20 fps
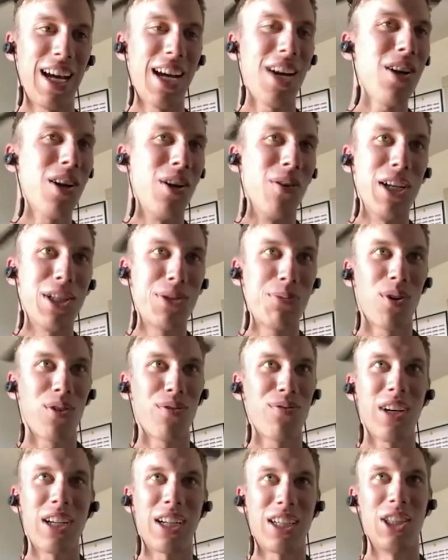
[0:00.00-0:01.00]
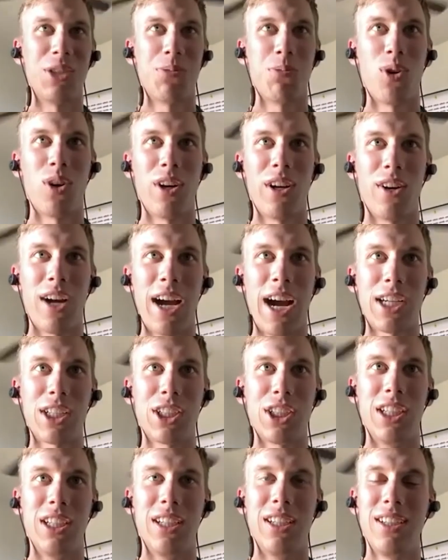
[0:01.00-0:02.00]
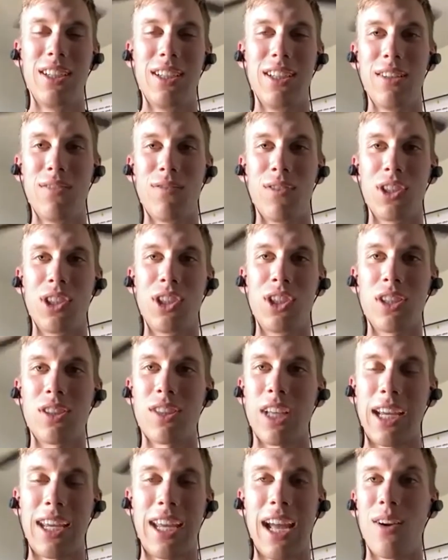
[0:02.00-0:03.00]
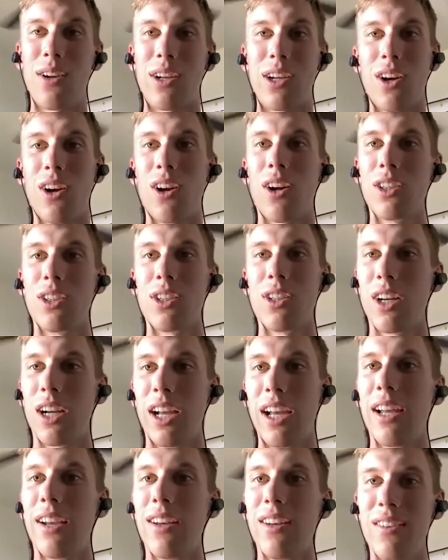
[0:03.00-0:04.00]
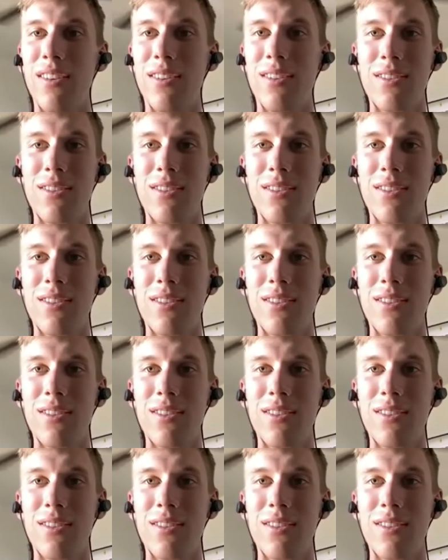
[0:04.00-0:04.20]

don't know. It's more fun because there's more interaction versus just like counting cards in your head.